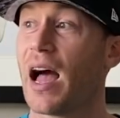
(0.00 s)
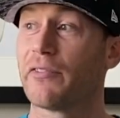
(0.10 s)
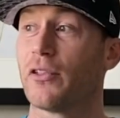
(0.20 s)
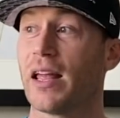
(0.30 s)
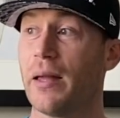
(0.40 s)

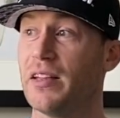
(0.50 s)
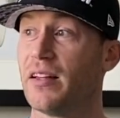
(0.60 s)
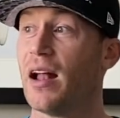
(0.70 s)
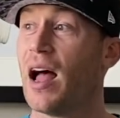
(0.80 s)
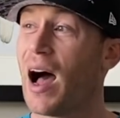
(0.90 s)
After the game, he
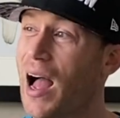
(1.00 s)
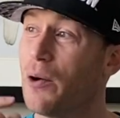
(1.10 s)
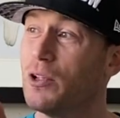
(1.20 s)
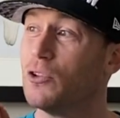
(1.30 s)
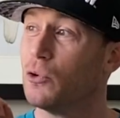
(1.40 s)
said,
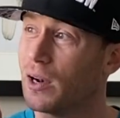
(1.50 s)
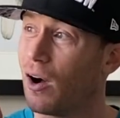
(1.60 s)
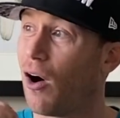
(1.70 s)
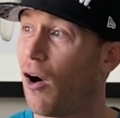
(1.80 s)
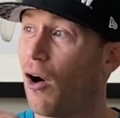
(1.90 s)
"I would do it
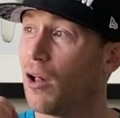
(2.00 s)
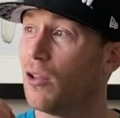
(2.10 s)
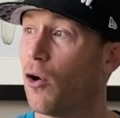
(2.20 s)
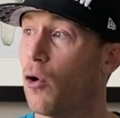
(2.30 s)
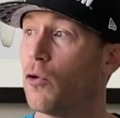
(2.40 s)

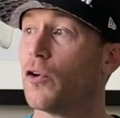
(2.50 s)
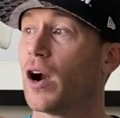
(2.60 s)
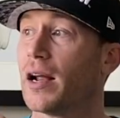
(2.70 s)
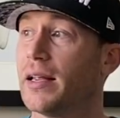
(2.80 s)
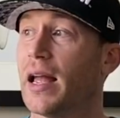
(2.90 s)
all
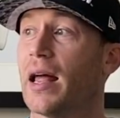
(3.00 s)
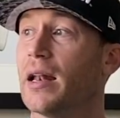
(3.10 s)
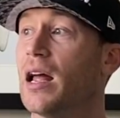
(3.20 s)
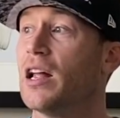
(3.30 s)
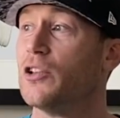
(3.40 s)
over again